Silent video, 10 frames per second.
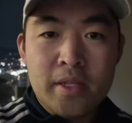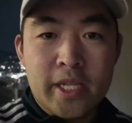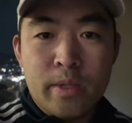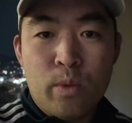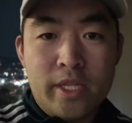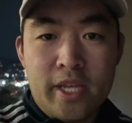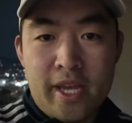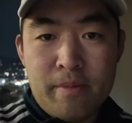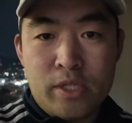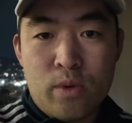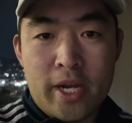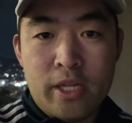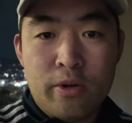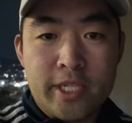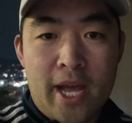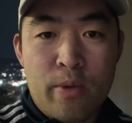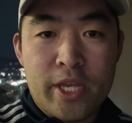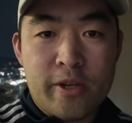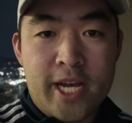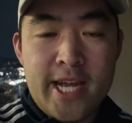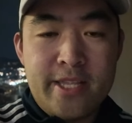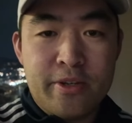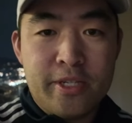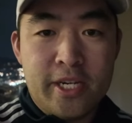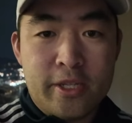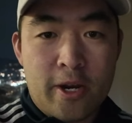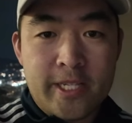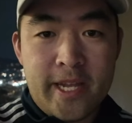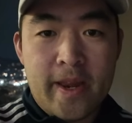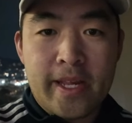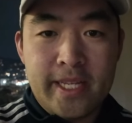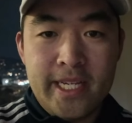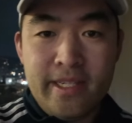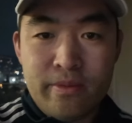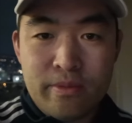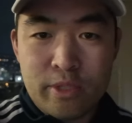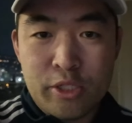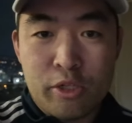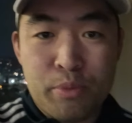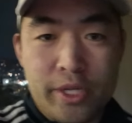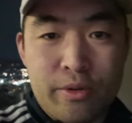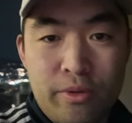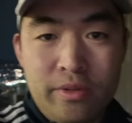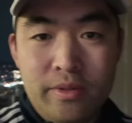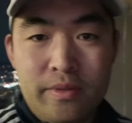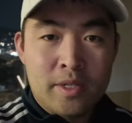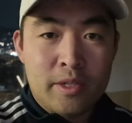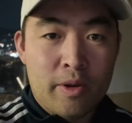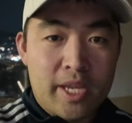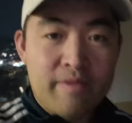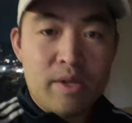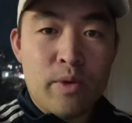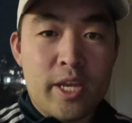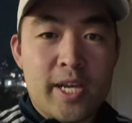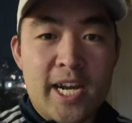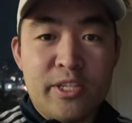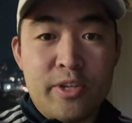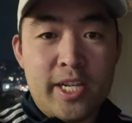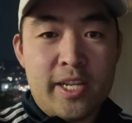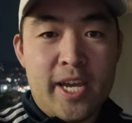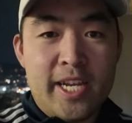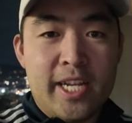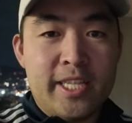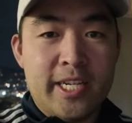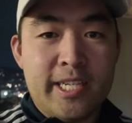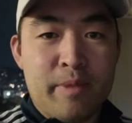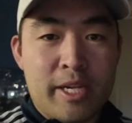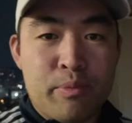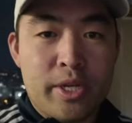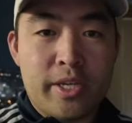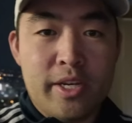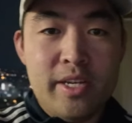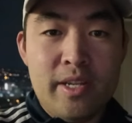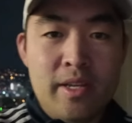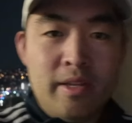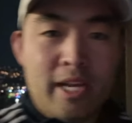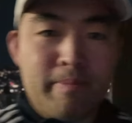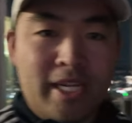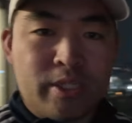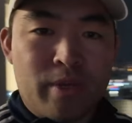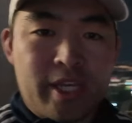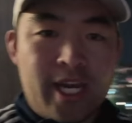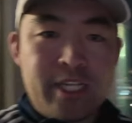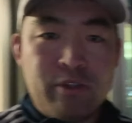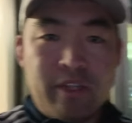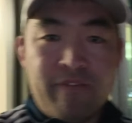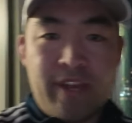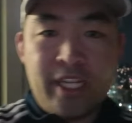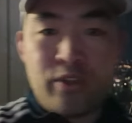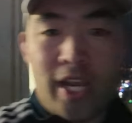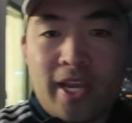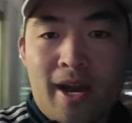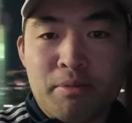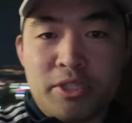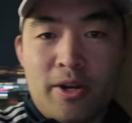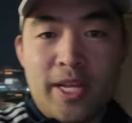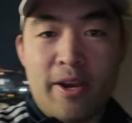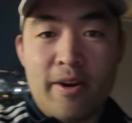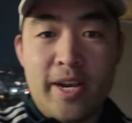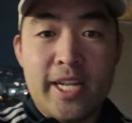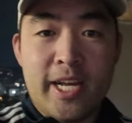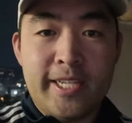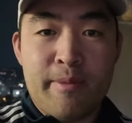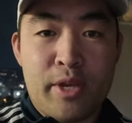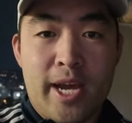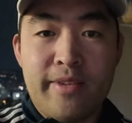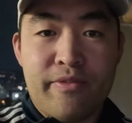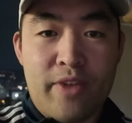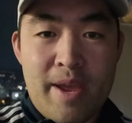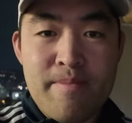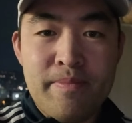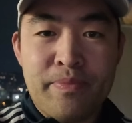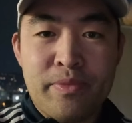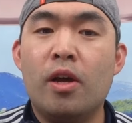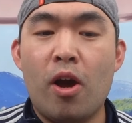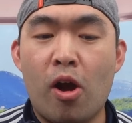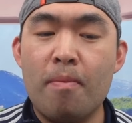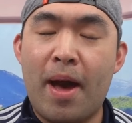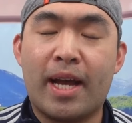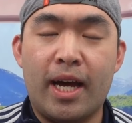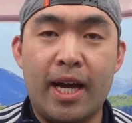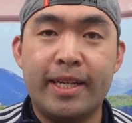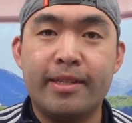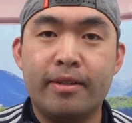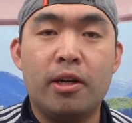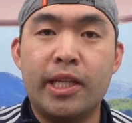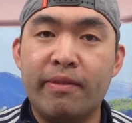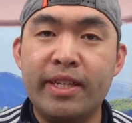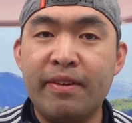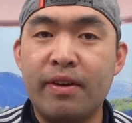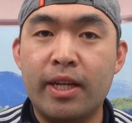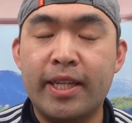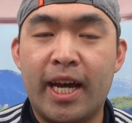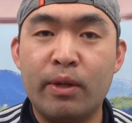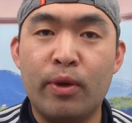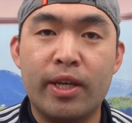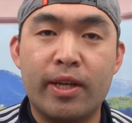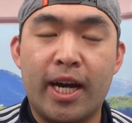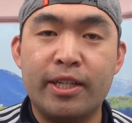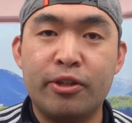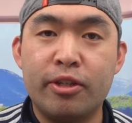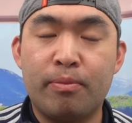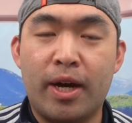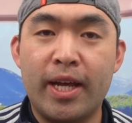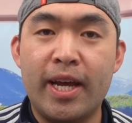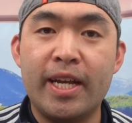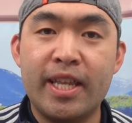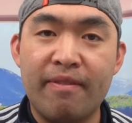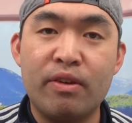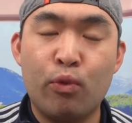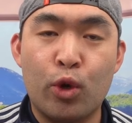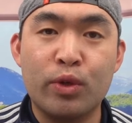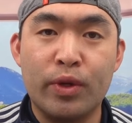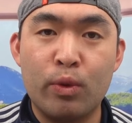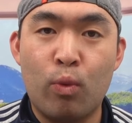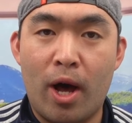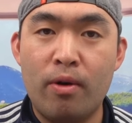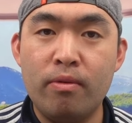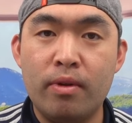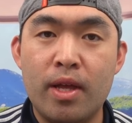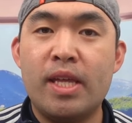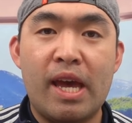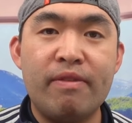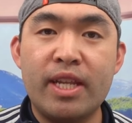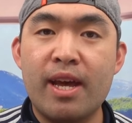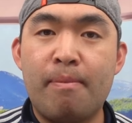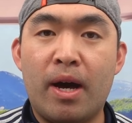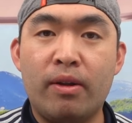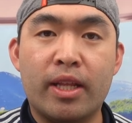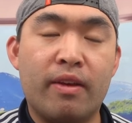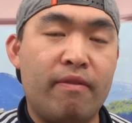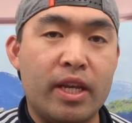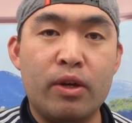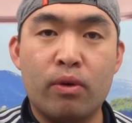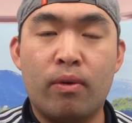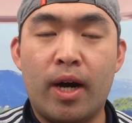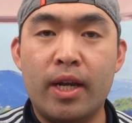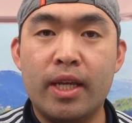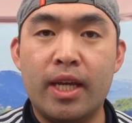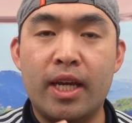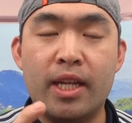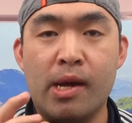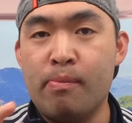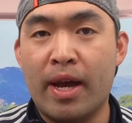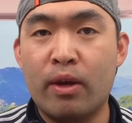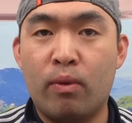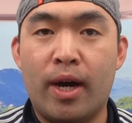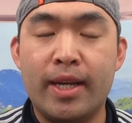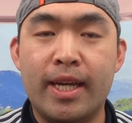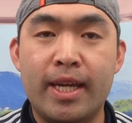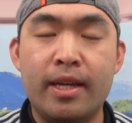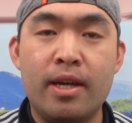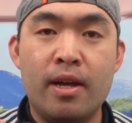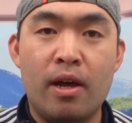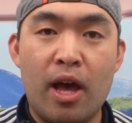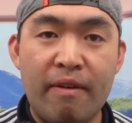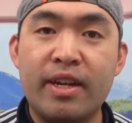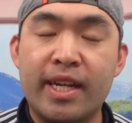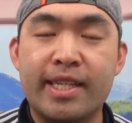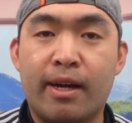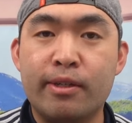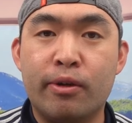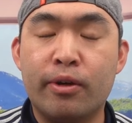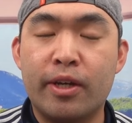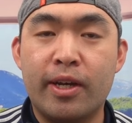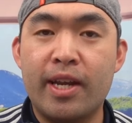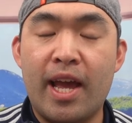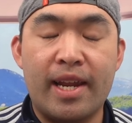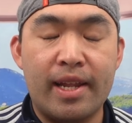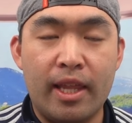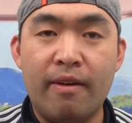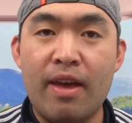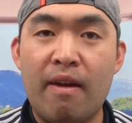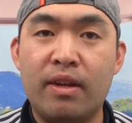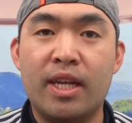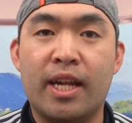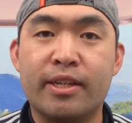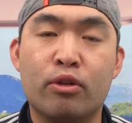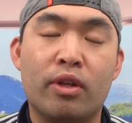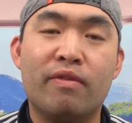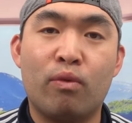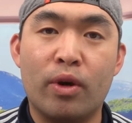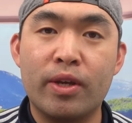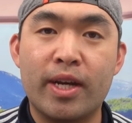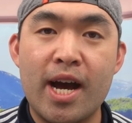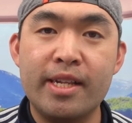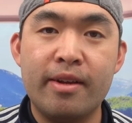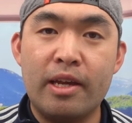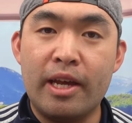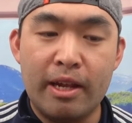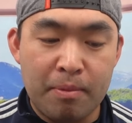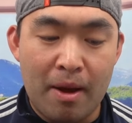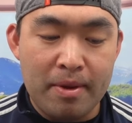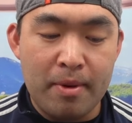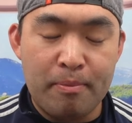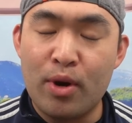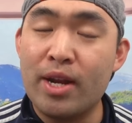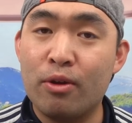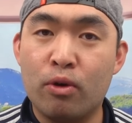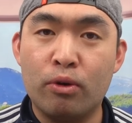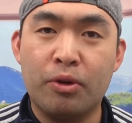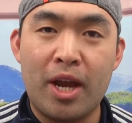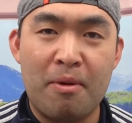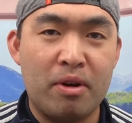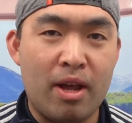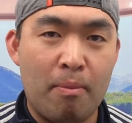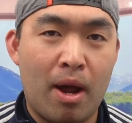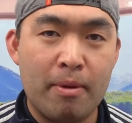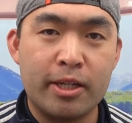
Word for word: This is what the image quality looks like when you guys do use in a dark setting like this, which looks pretty cool. So even when you guys do use at night, it does seem like it's pretty good, especially when you guys use the face tracking option on here. It does keep you guys in frame. Welcome back, guys. So I'm seeing from the test when you guys do use the product, it definitely works really well. Everything about like the video quality, the mic quality, everything sounds so good, and I love everything that's included for you guys. It's probably my brand new go-to camera that I'll probably